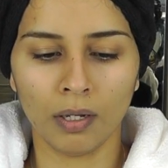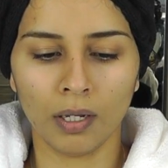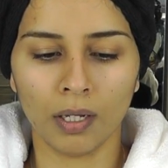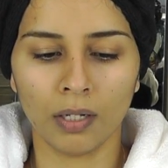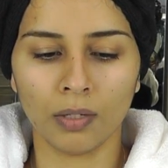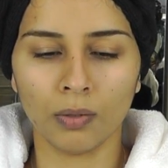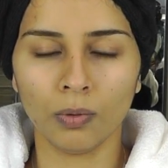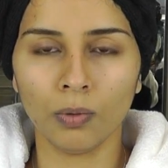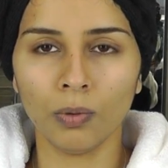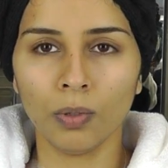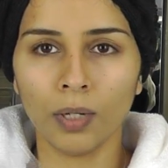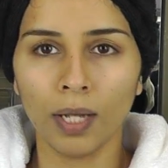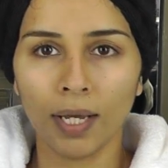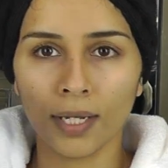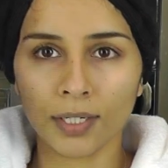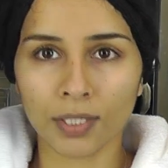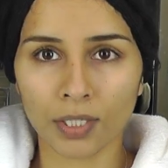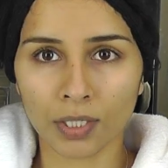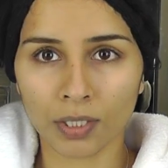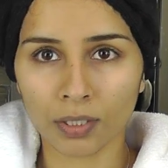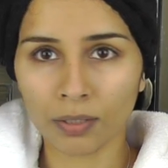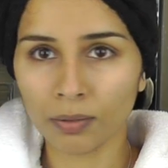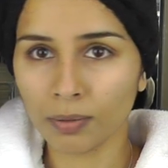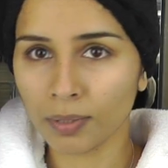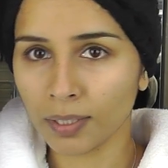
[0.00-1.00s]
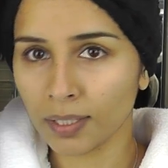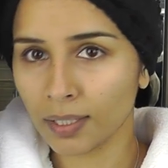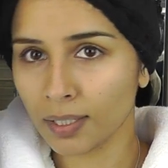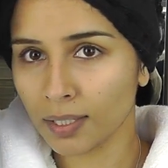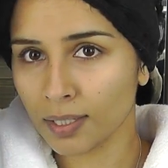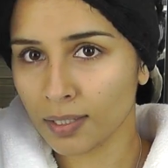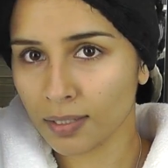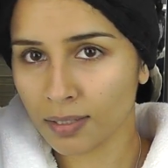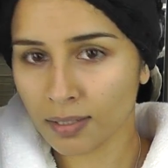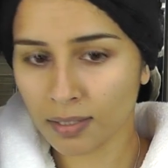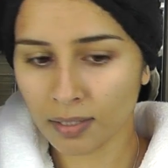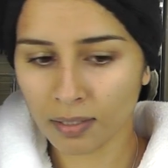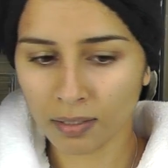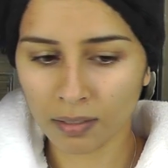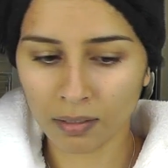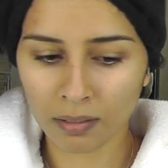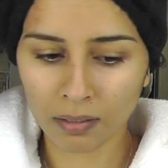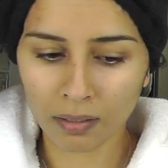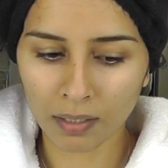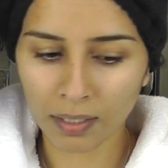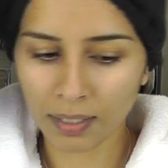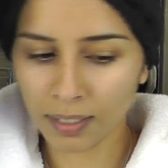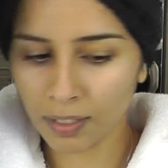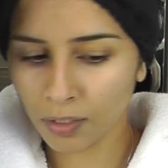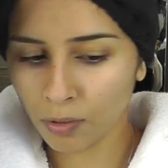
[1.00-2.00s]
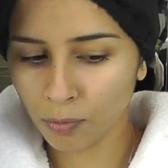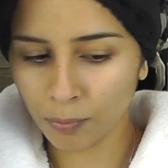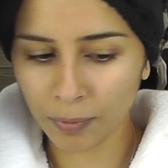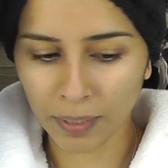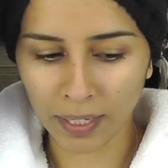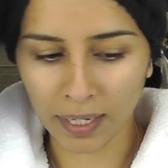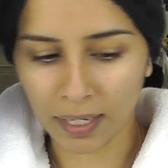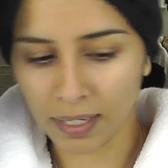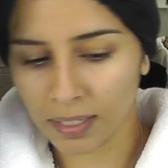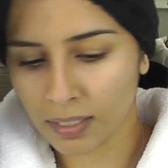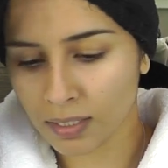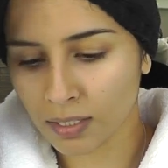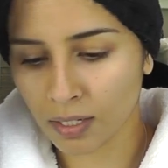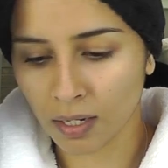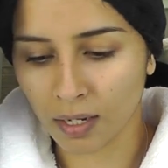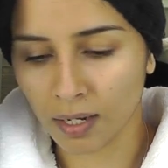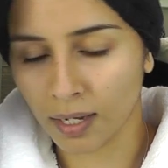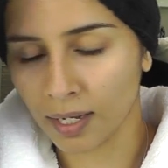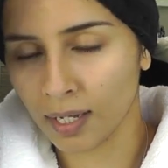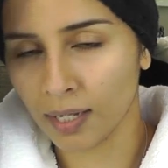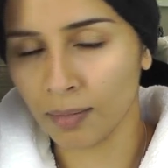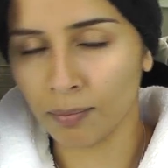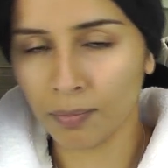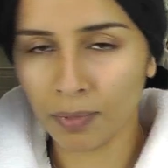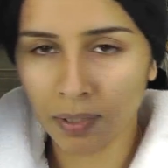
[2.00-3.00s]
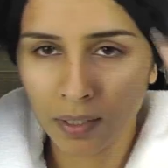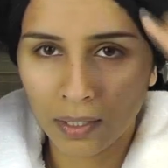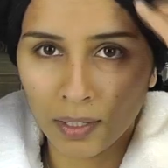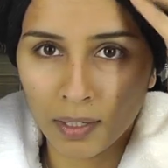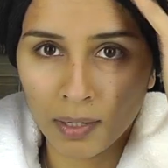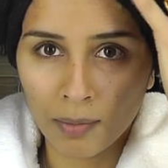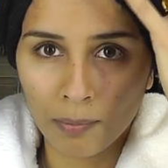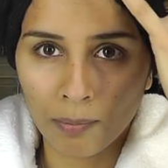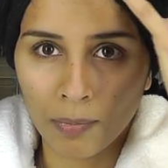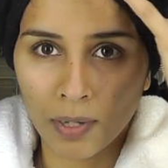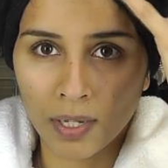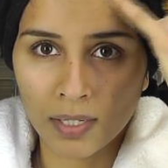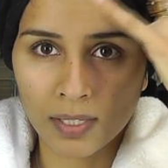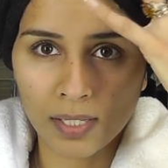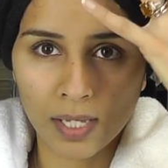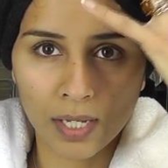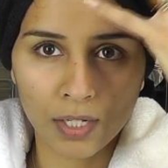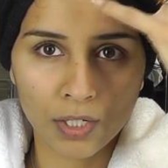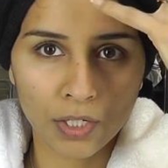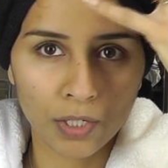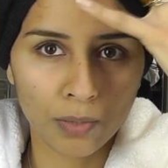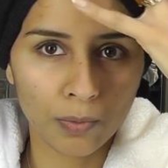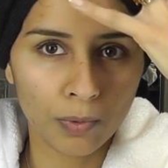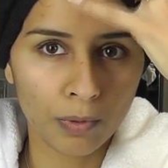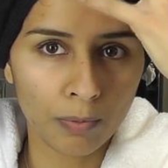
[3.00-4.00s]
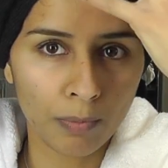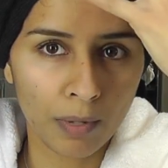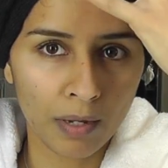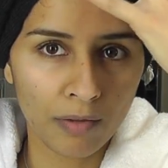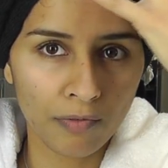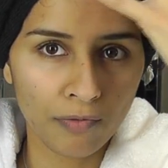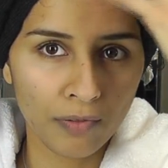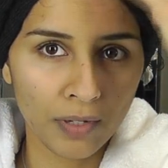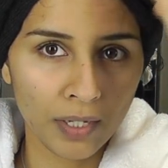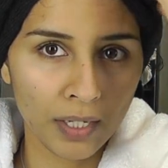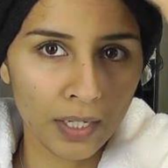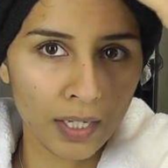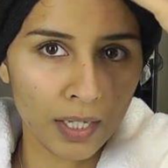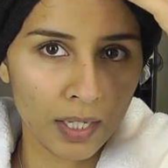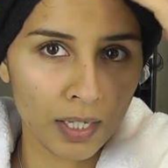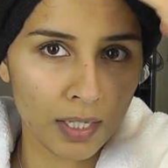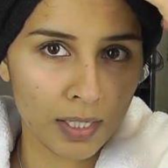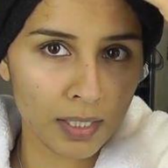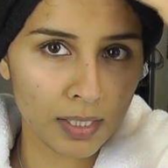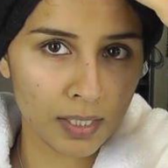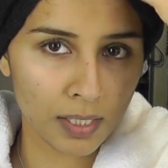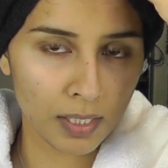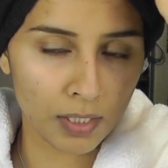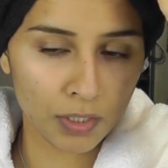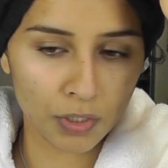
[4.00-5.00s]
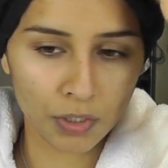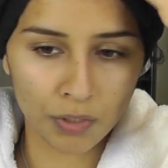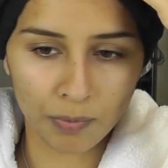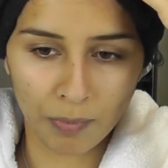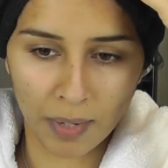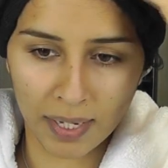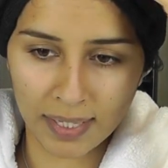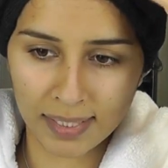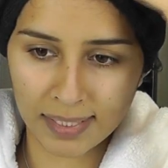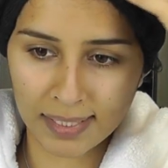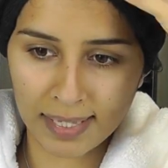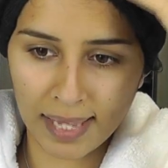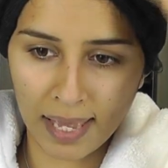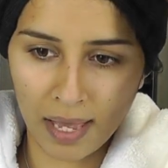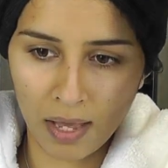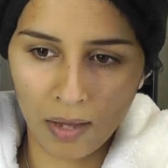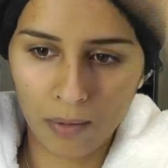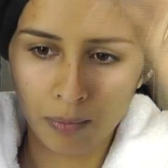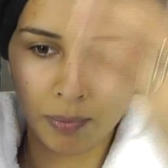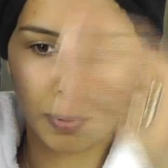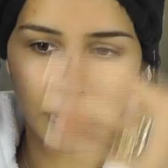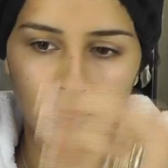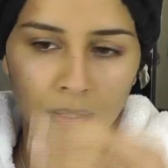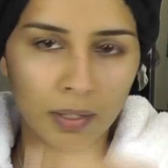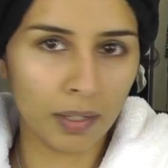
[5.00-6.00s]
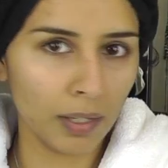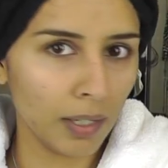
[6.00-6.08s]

and all I do is a little bit at a time, massage it with my fingers into my scalp,